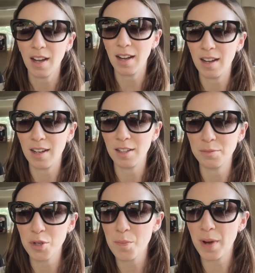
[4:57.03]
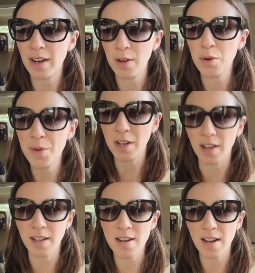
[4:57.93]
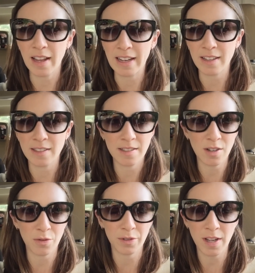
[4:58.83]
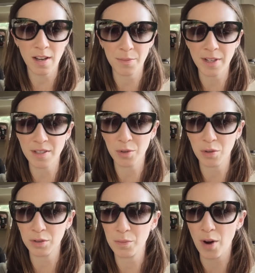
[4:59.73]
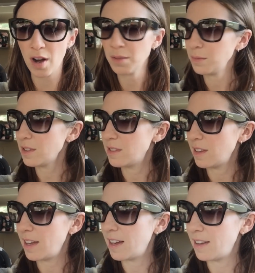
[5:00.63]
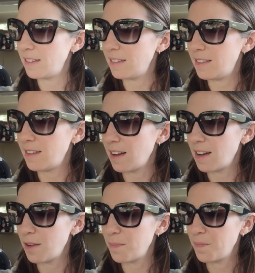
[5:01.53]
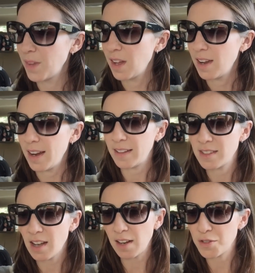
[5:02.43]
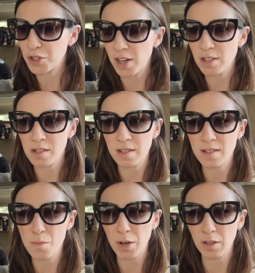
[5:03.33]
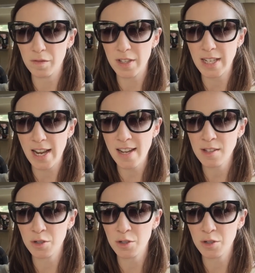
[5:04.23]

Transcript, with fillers: Um, so, but it will be good and hopefully I'll meet some cool new moms and um, it's kind of strange because it's the middle of the day